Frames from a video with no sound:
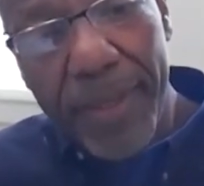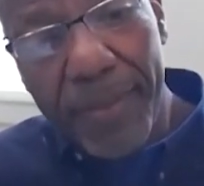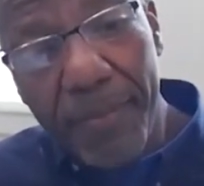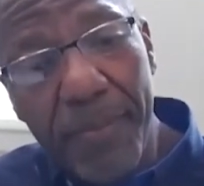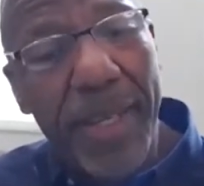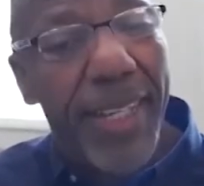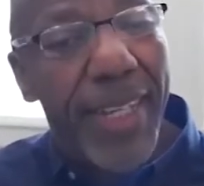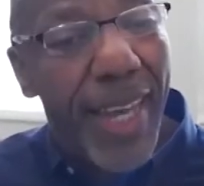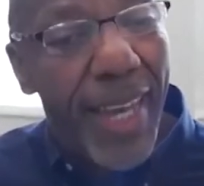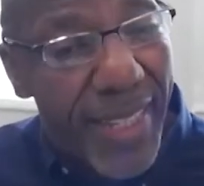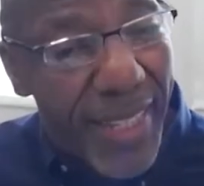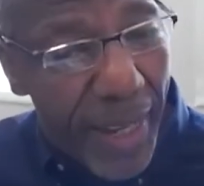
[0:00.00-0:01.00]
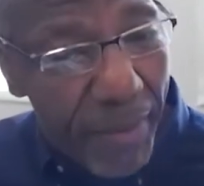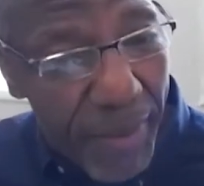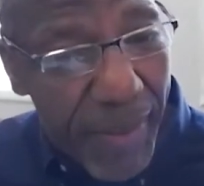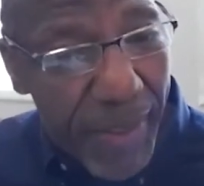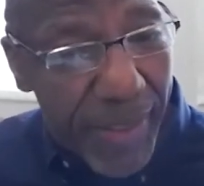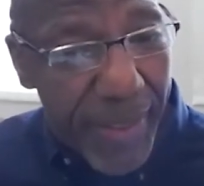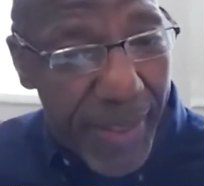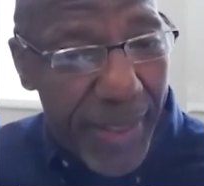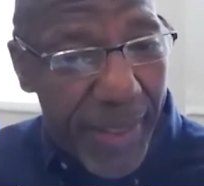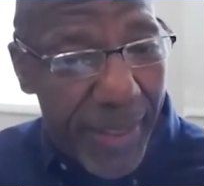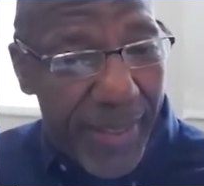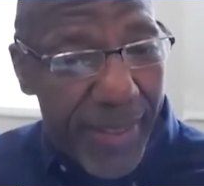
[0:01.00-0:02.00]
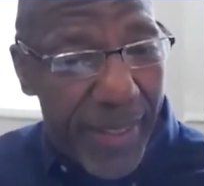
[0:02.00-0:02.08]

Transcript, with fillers: to mitigate some of the, the,